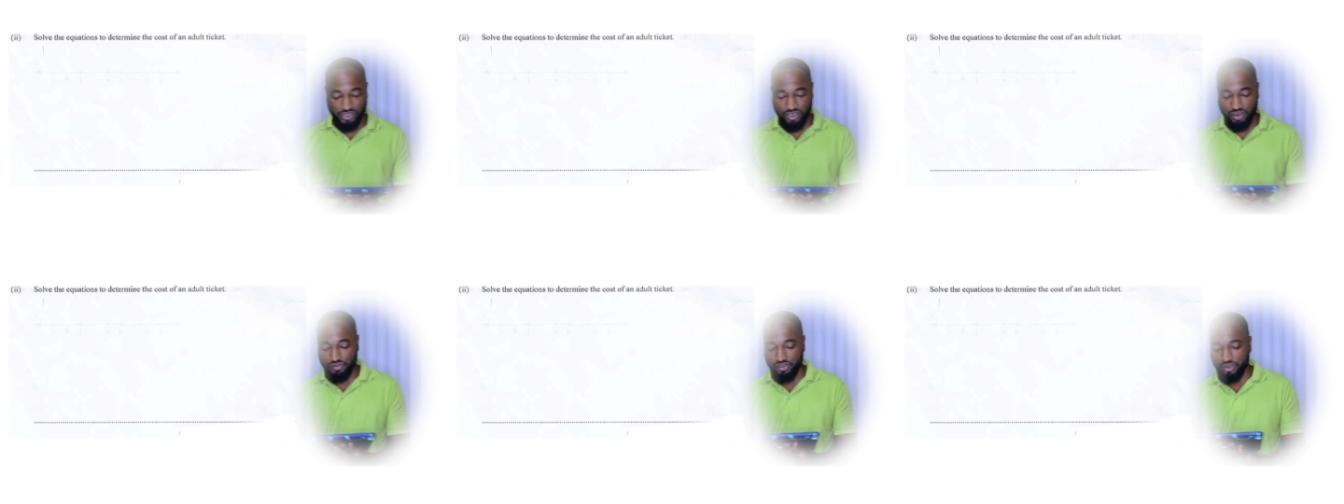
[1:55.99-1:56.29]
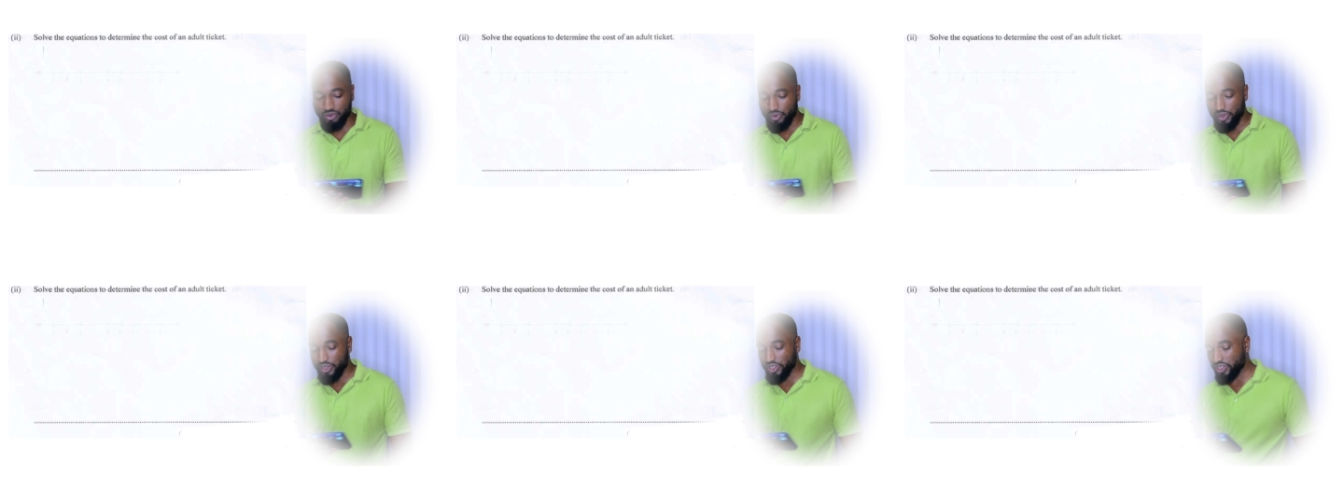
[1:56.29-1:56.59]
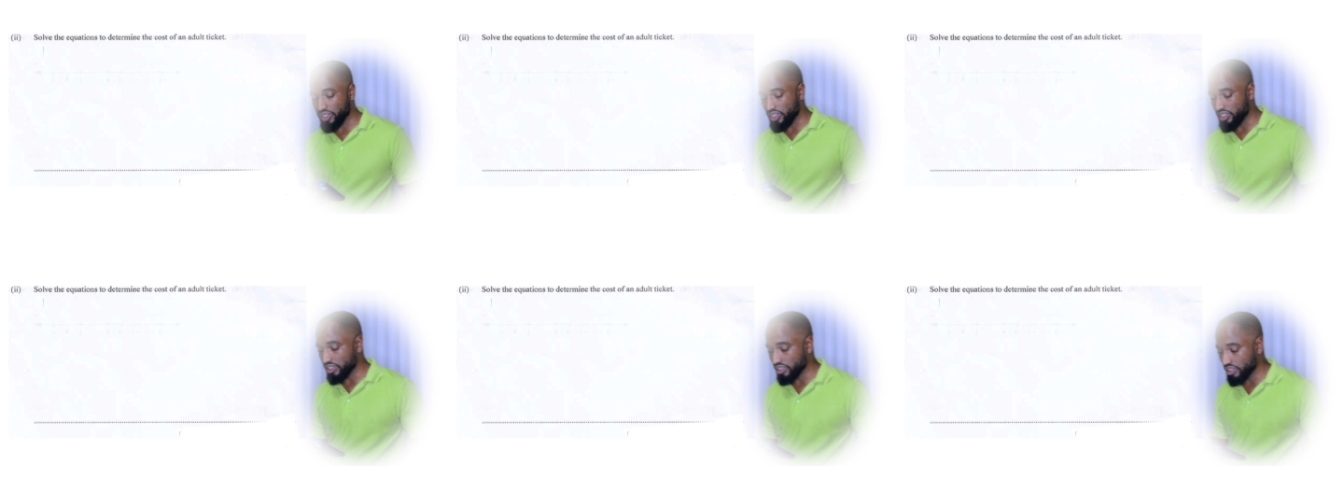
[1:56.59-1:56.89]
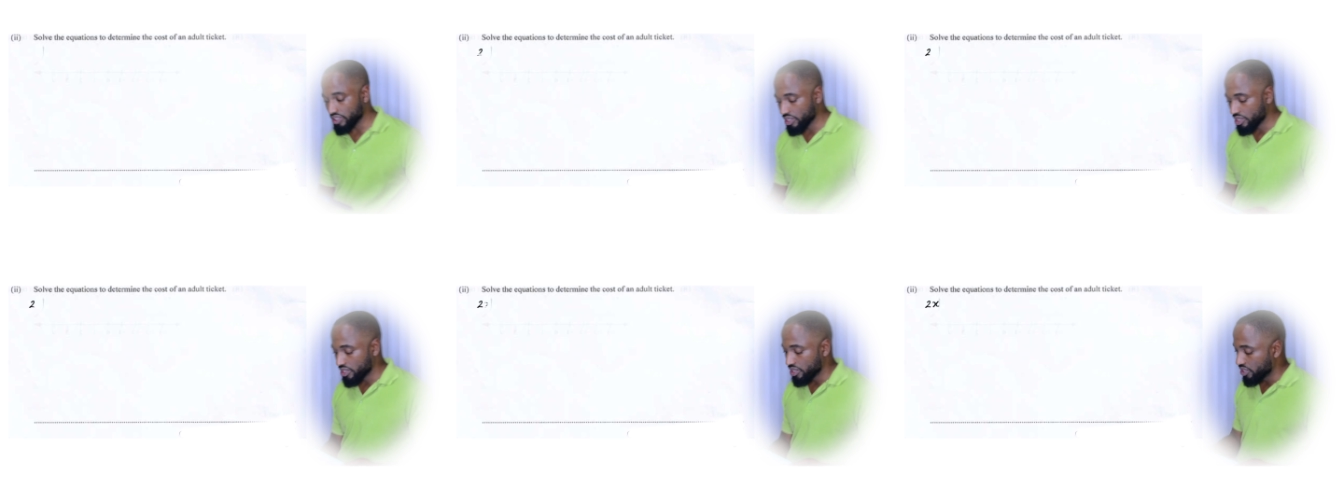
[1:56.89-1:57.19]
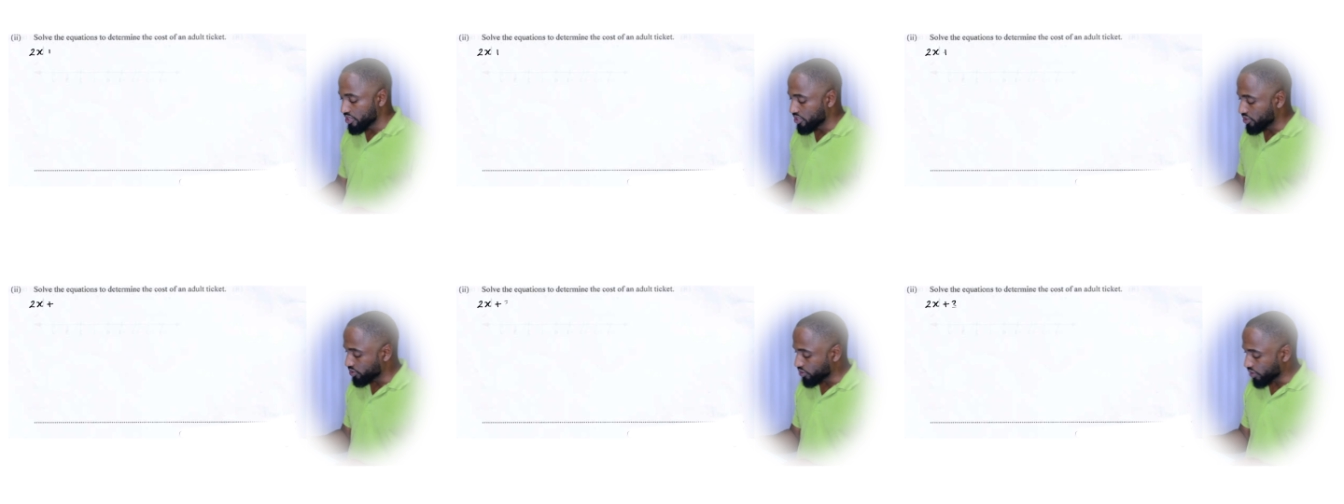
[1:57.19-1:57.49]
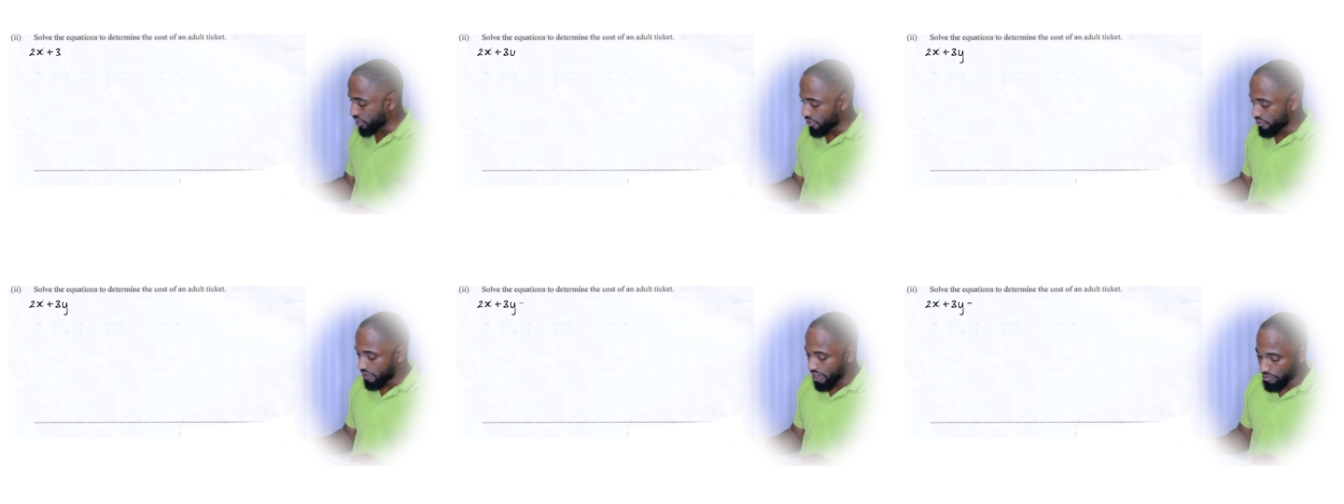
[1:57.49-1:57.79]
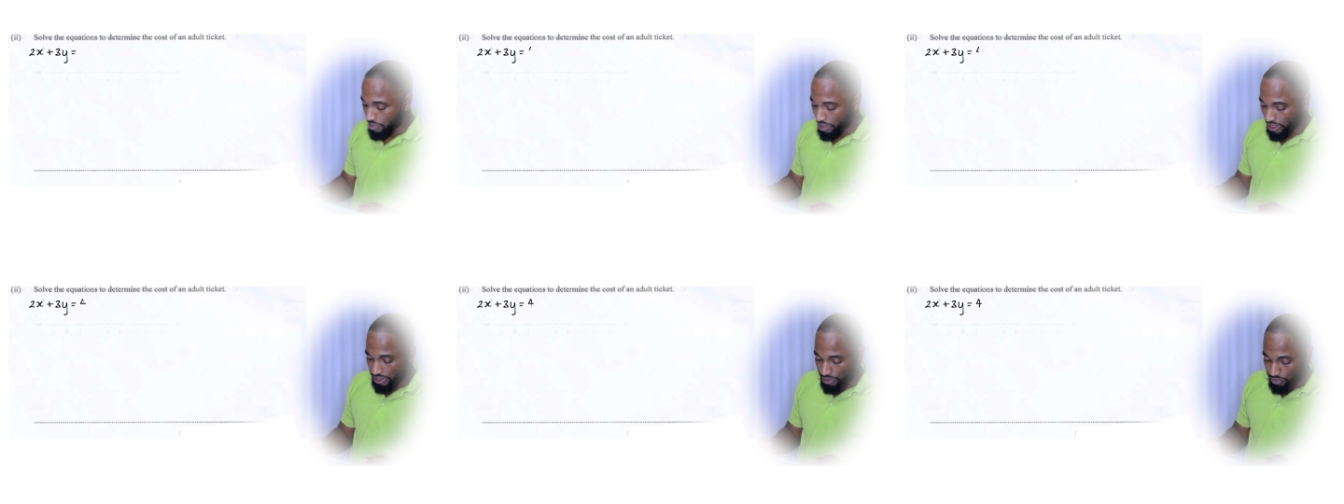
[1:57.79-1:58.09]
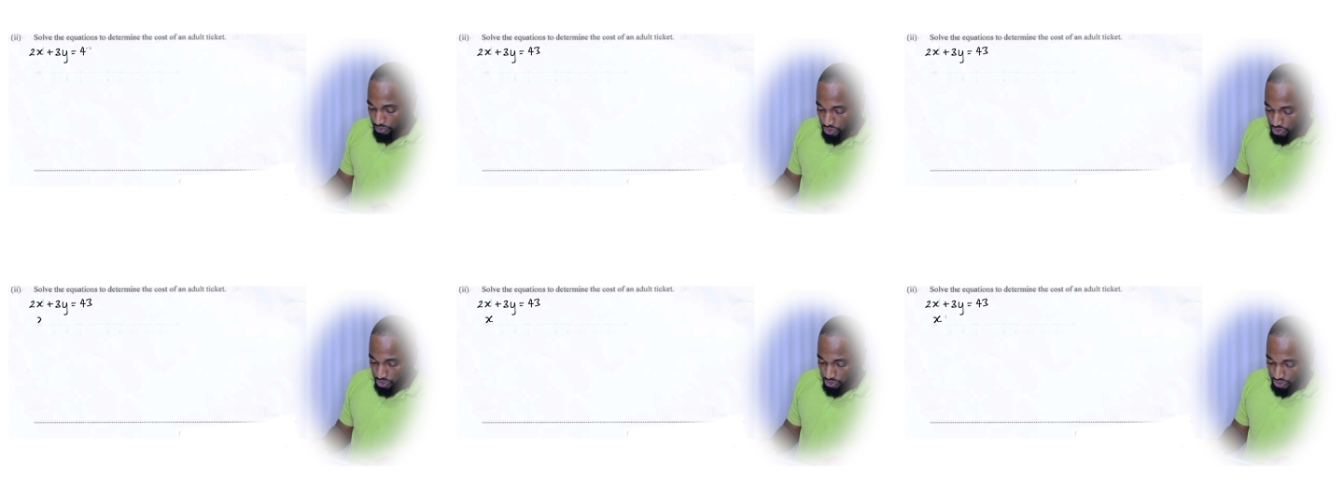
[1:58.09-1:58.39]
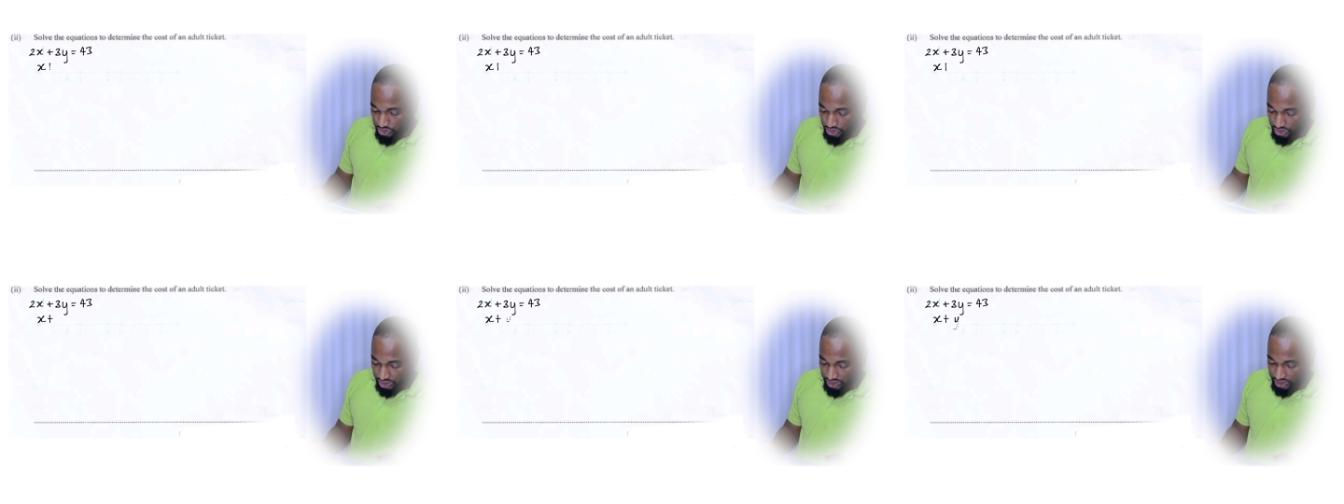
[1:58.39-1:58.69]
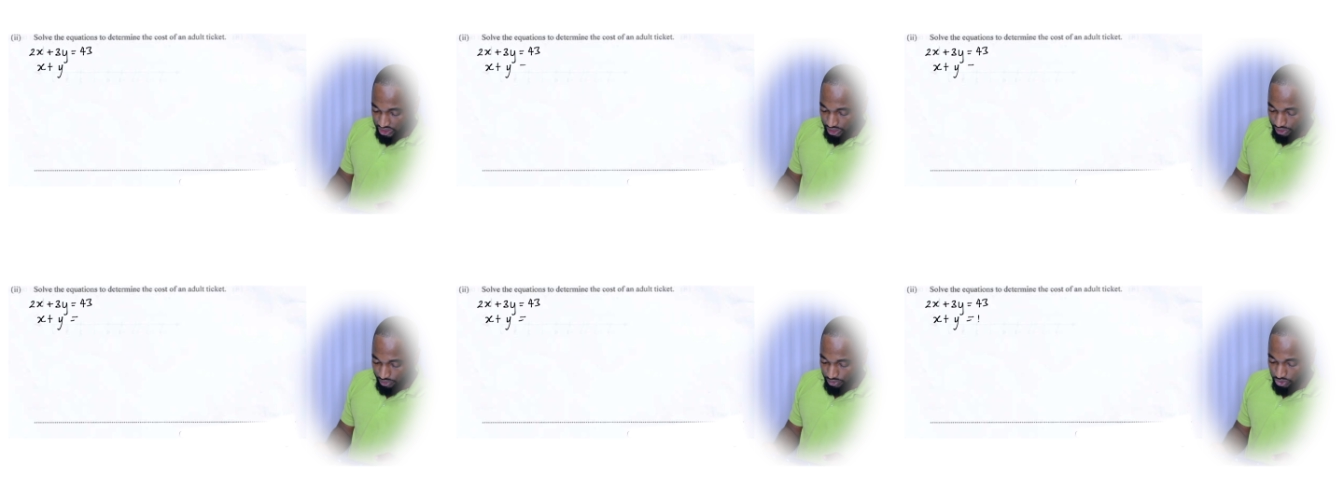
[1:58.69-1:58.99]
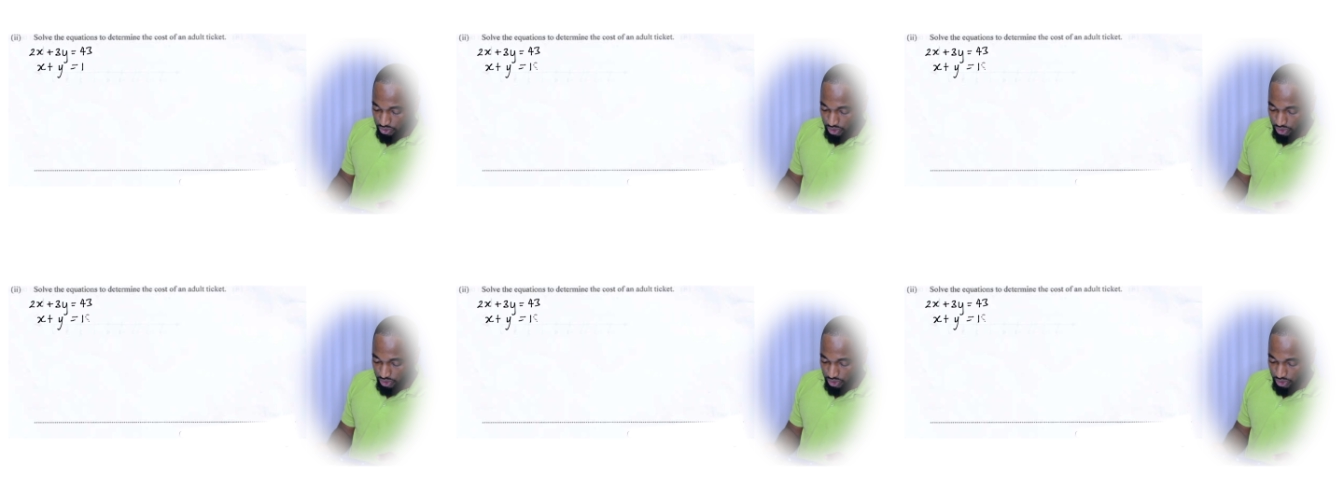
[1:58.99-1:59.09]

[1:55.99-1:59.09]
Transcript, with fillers: Solve the equations. So let me write back them two equations now.